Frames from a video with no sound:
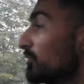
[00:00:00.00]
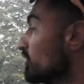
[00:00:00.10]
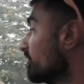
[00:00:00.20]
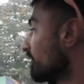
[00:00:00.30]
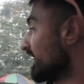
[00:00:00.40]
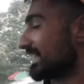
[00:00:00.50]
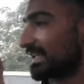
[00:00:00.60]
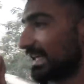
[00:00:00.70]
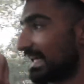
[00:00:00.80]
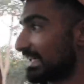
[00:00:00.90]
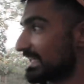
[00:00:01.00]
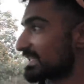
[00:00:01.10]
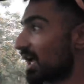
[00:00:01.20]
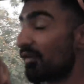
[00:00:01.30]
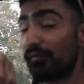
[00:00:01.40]
move, it
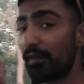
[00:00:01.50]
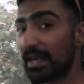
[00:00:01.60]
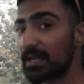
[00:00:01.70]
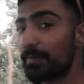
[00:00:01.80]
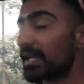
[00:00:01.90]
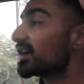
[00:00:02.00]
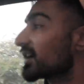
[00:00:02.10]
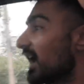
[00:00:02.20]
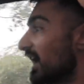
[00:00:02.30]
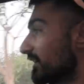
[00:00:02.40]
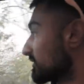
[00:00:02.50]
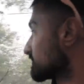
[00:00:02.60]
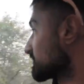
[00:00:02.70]
is a very big car.